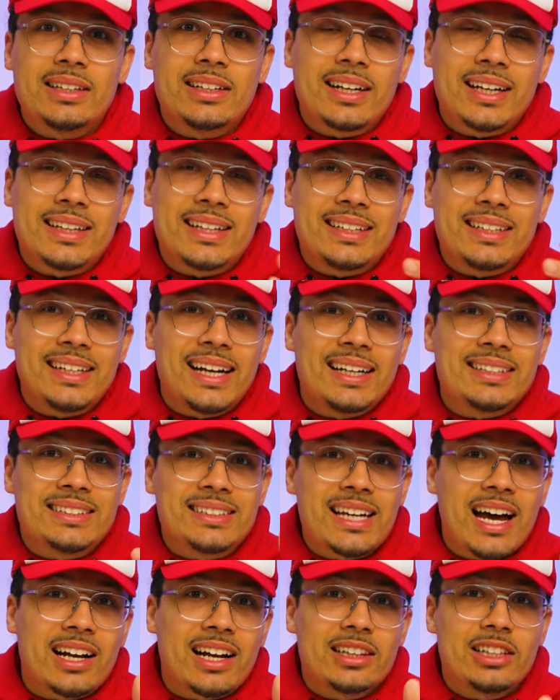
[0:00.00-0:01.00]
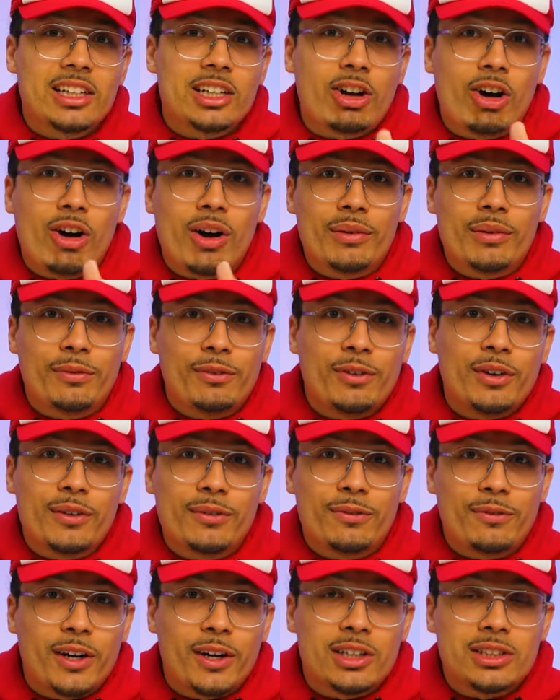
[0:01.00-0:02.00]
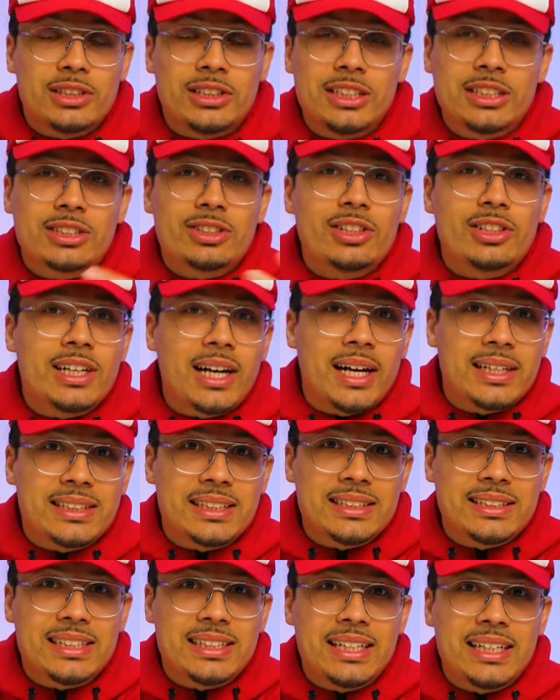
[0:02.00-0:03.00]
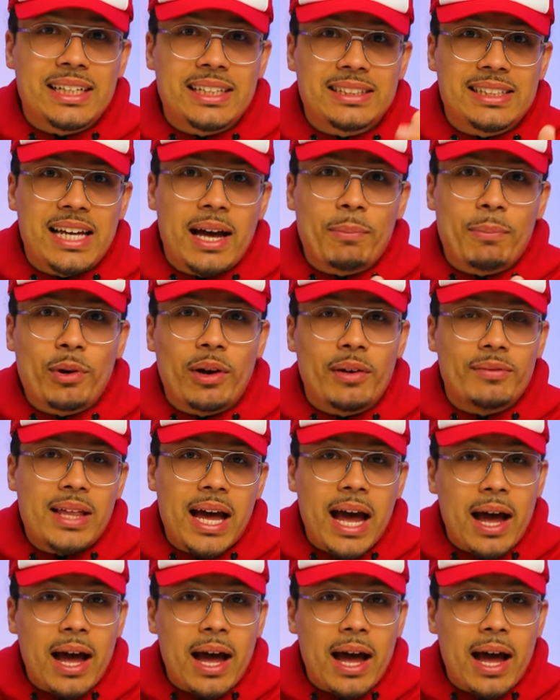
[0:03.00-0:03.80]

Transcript: a look at the deadstock look on foot first, just so you guys can see an example Example of